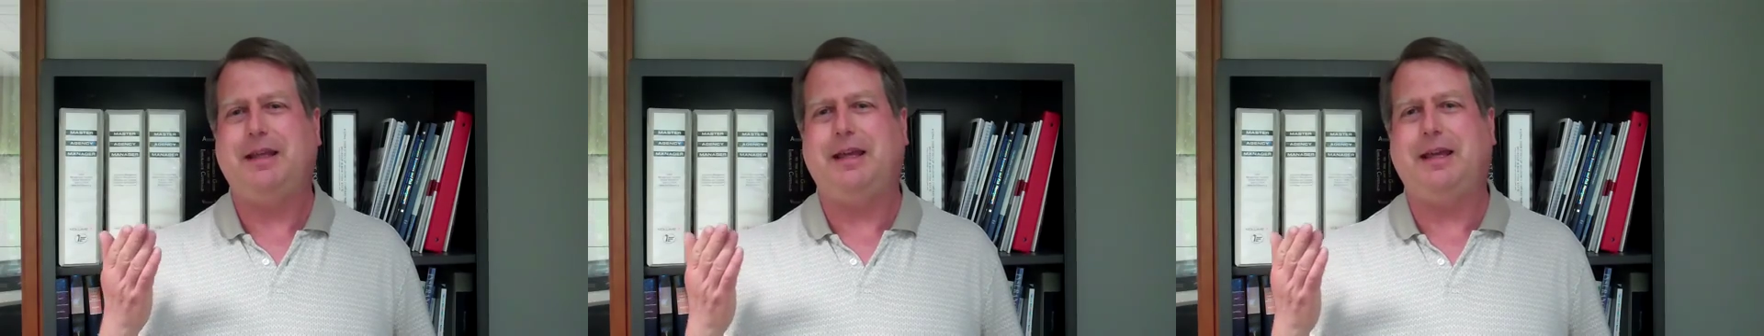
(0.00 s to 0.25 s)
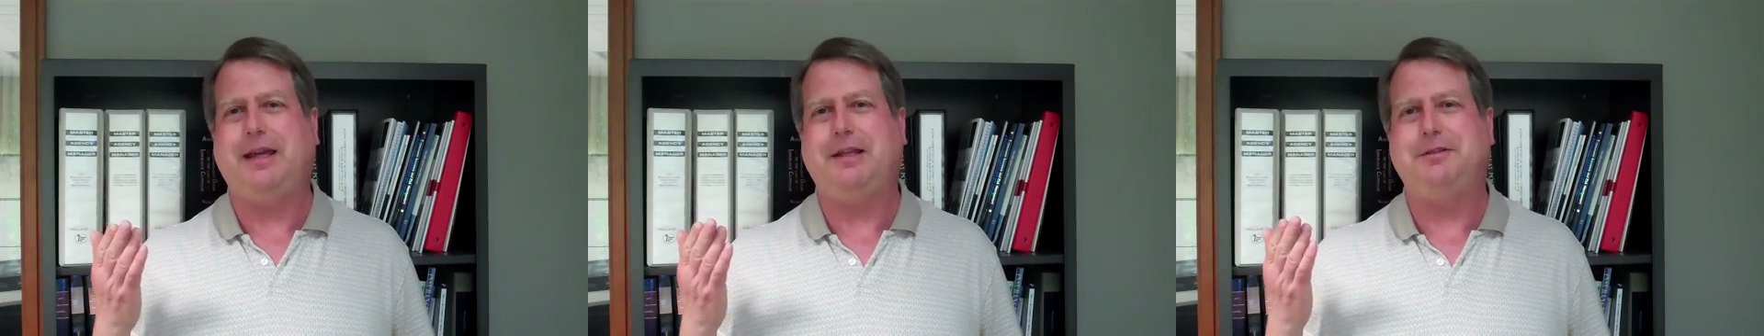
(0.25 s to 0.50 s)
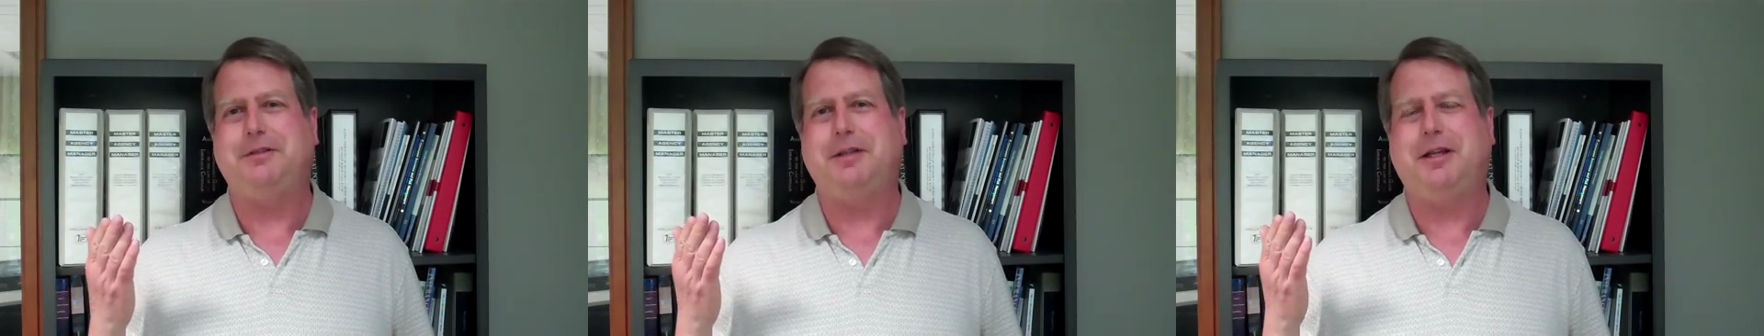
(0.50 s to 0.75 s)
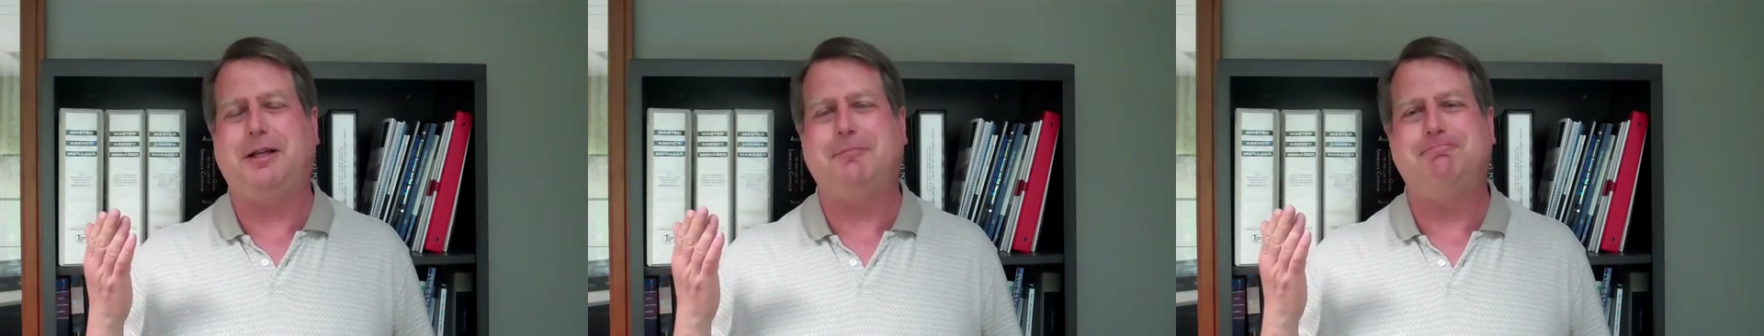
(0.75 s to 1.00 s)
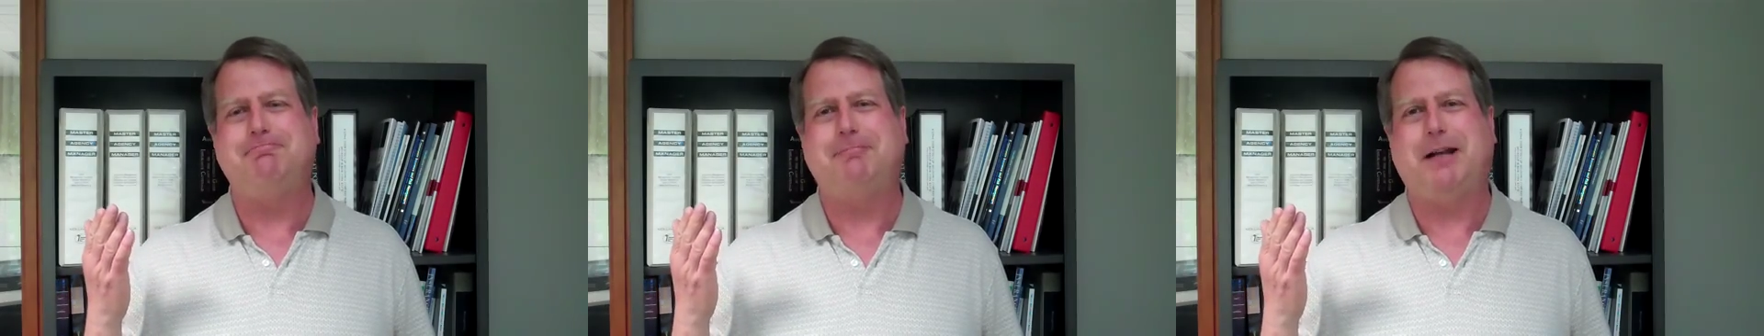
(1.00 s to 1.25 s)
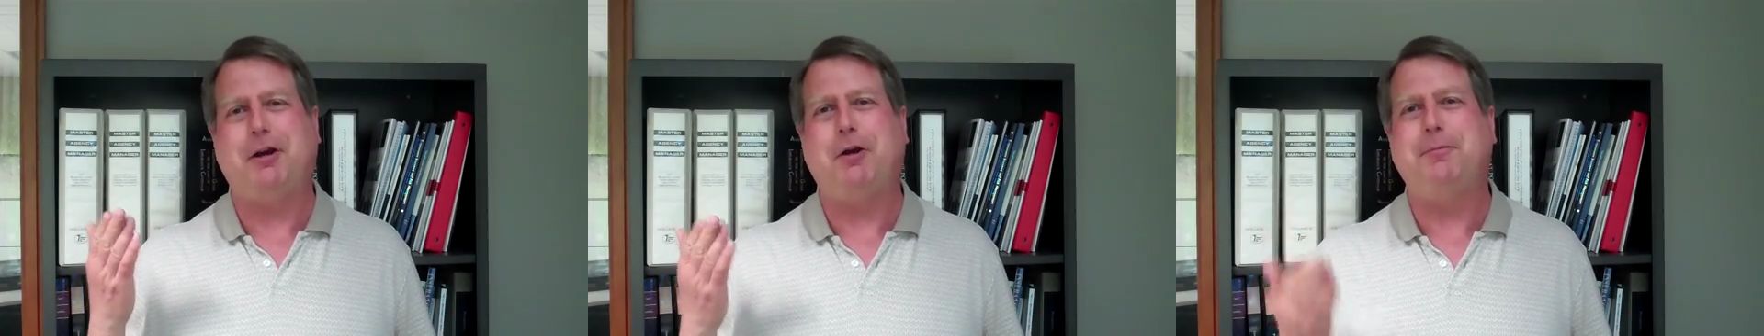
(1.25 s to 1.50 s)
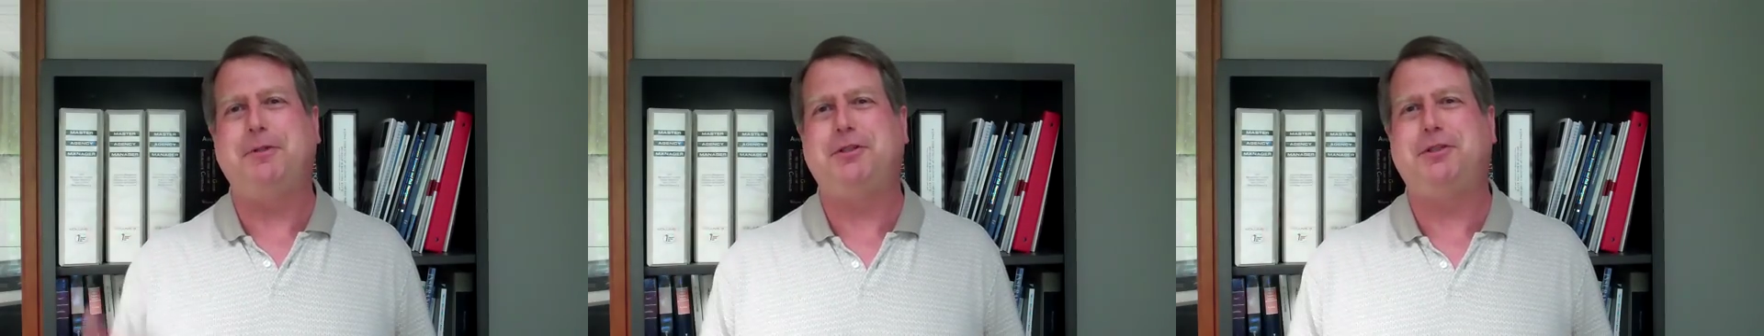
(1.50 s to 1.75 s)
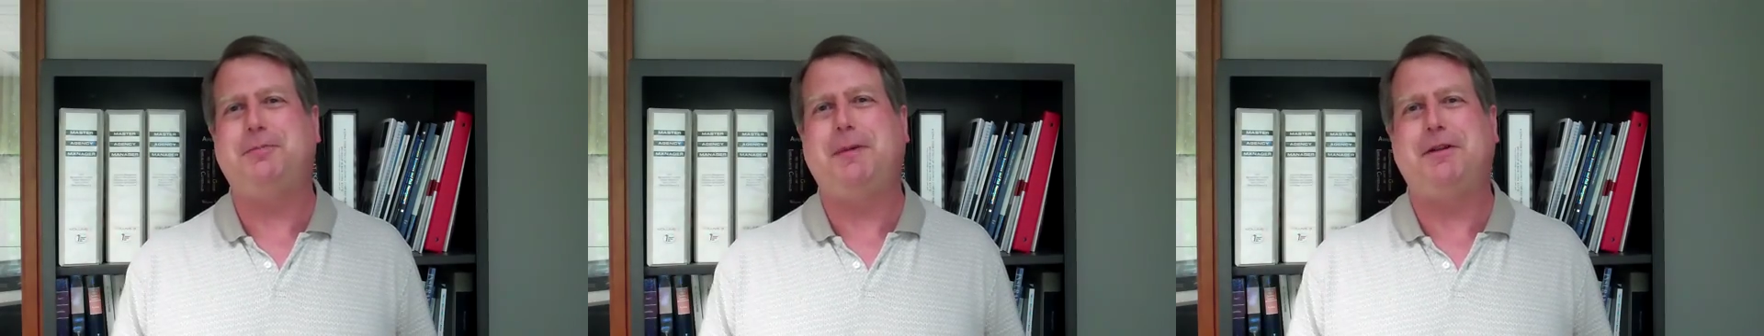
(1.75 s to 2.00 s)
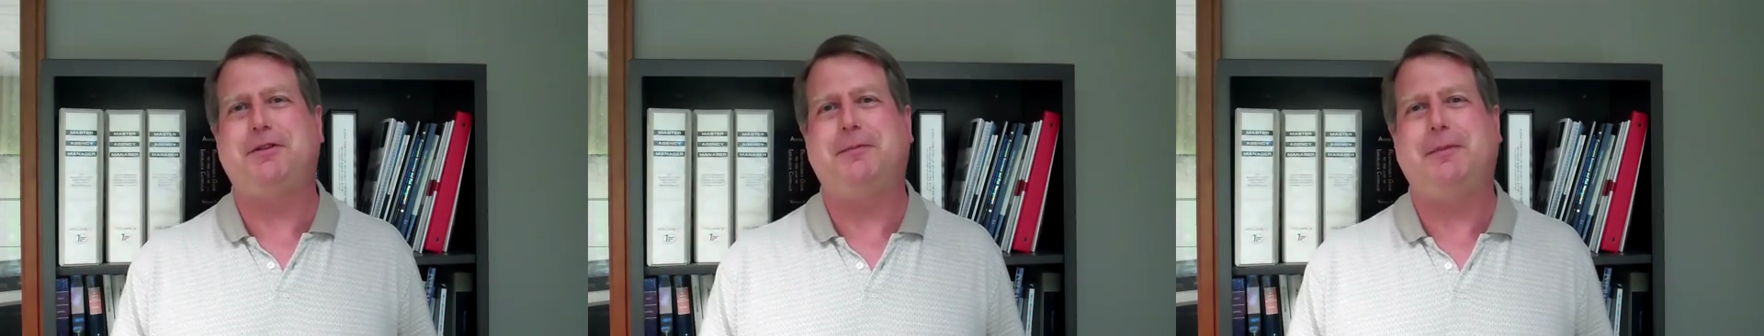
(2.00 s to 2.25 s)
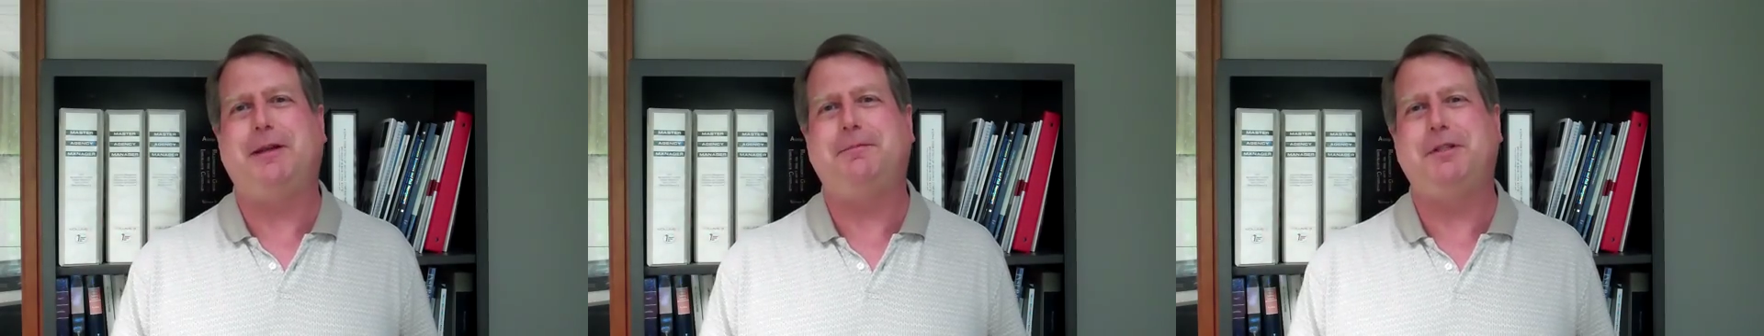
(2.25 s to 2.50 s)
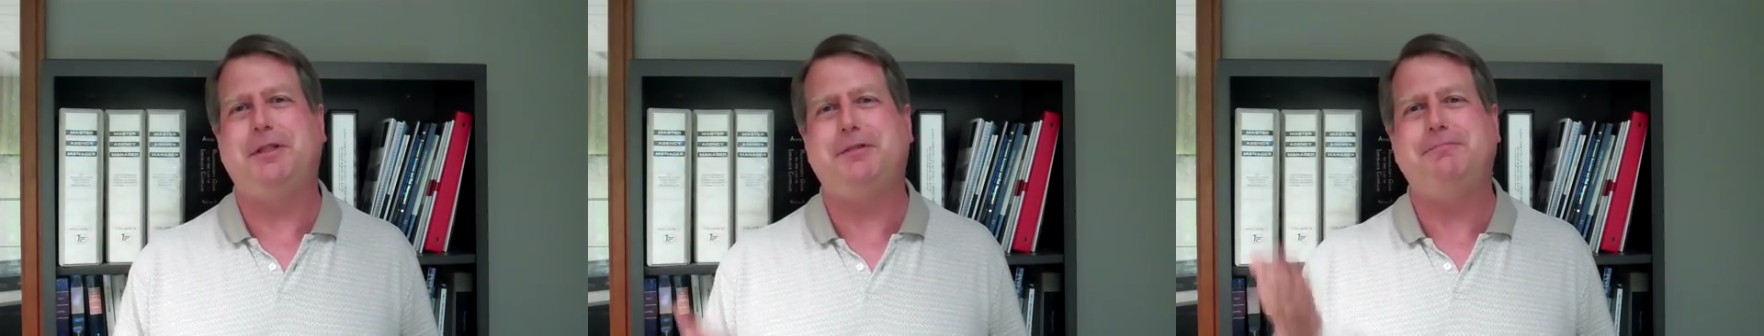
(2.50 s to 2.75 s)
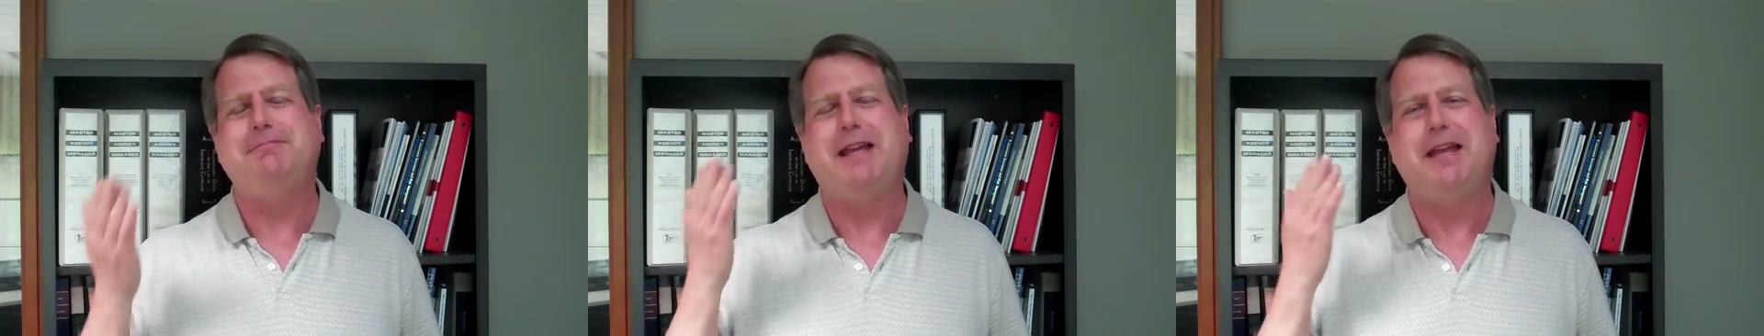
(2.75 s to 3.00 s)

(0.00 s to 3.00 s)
And I hope this has been some help to you.